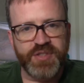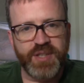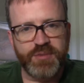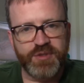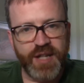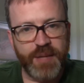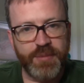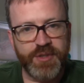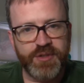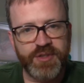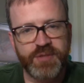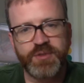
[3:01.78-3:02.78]
and
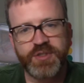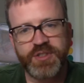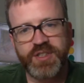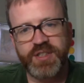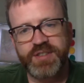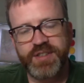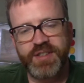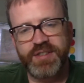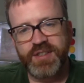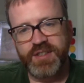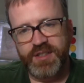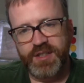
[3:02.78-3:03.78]
parameters, and we'll discuss these
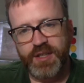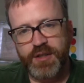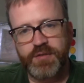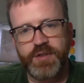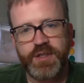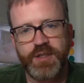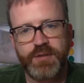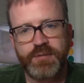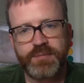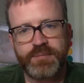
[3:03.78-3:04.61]
in another video.